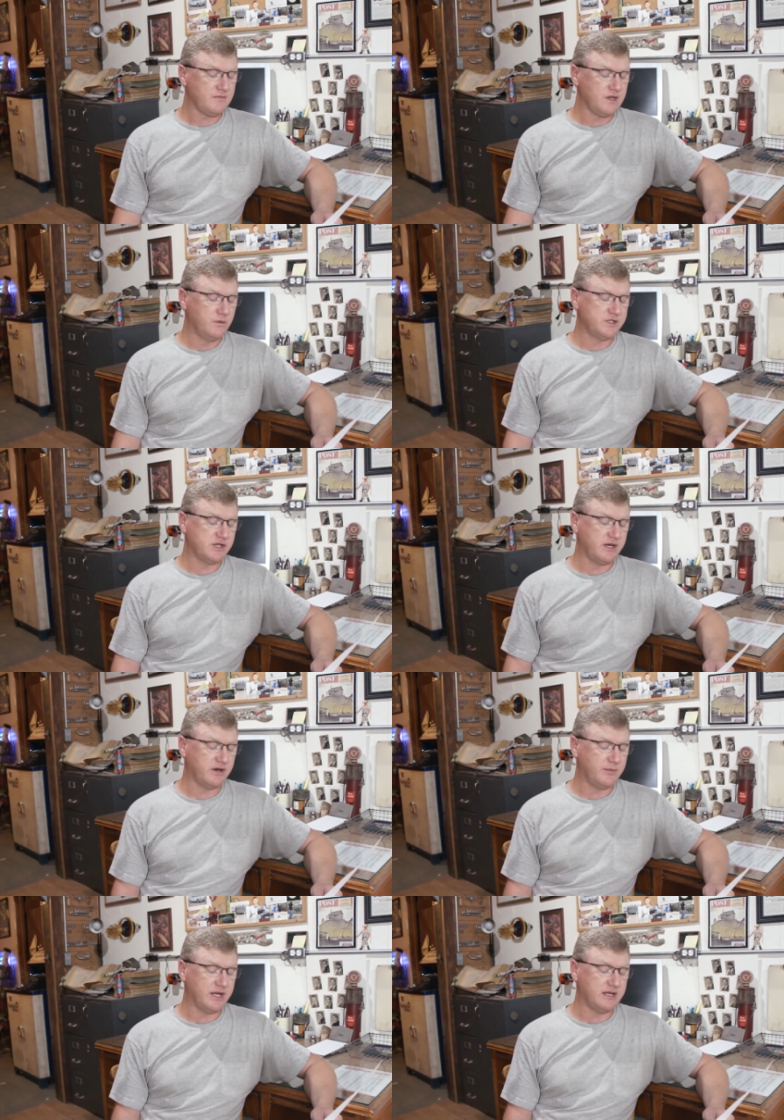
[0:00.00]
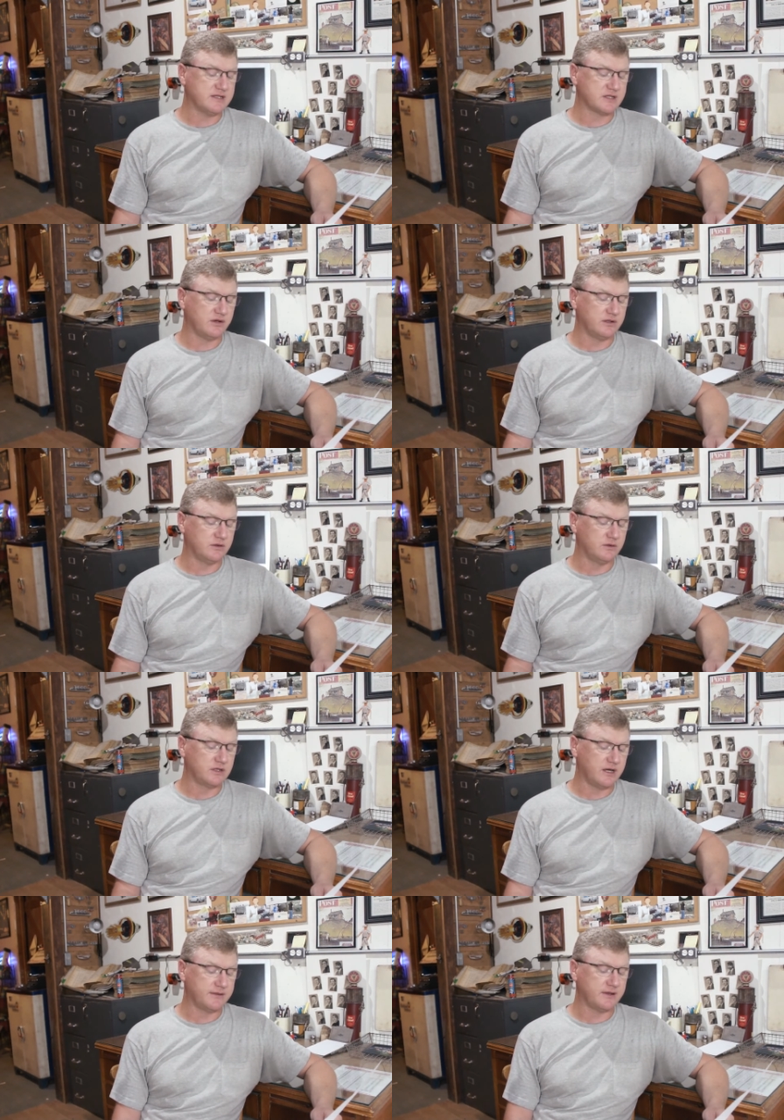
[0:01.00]
which in Aramaic is called
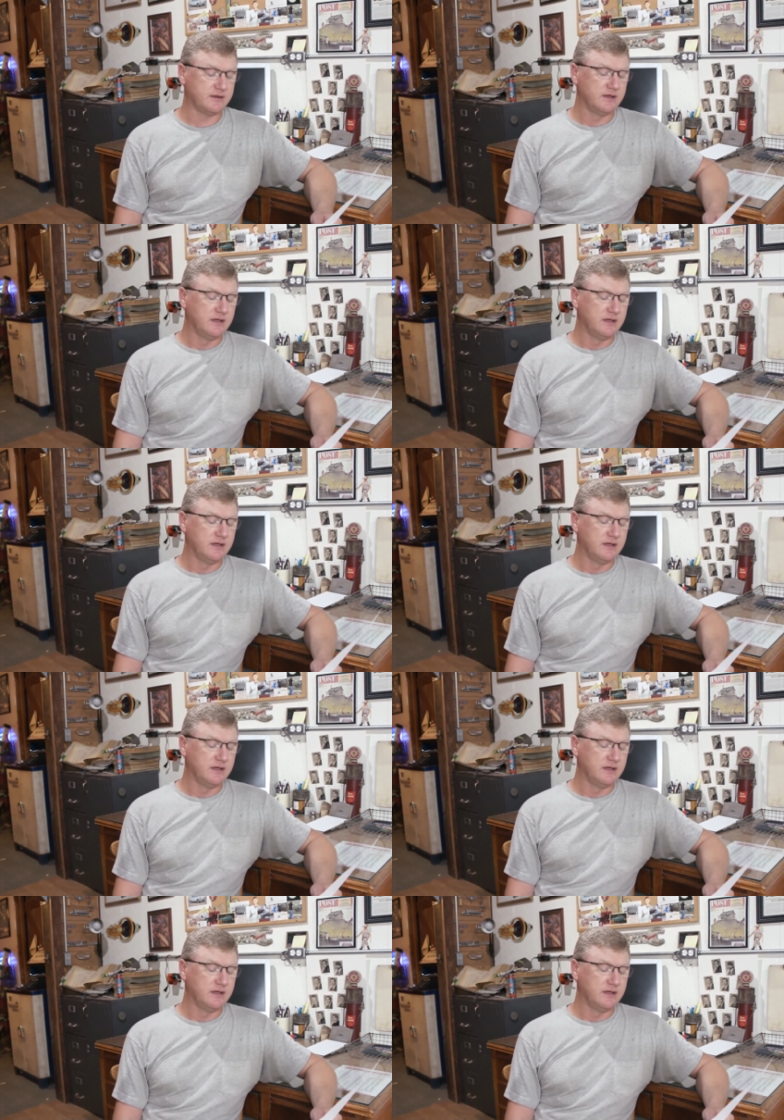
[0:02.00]
Golgotha.